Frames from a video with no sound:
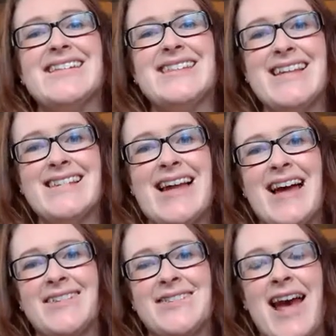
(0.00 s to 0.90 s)
sit
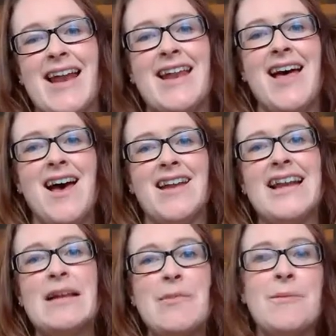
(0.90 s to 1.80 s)
down and learn a
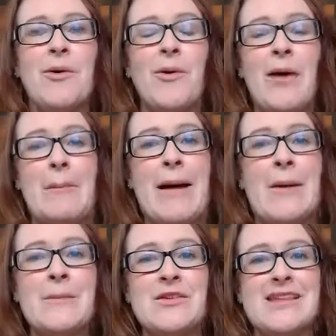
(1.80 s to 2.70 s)
little bit more
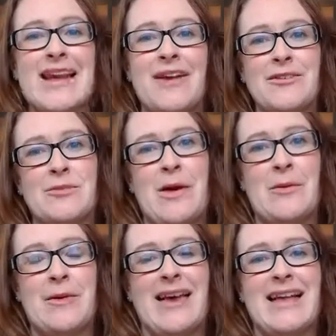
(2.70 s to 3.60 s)
about music health and
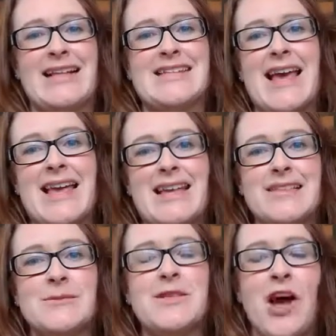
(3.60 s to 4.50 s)
well-being, taking
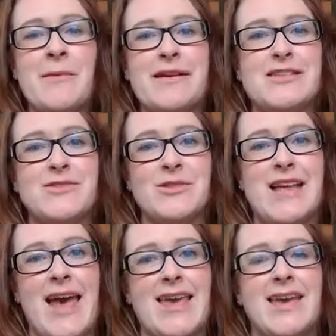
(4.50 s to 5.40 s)
some time out of your
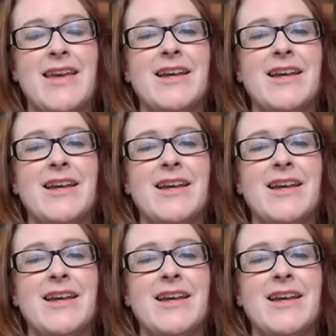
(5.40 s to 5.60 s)
day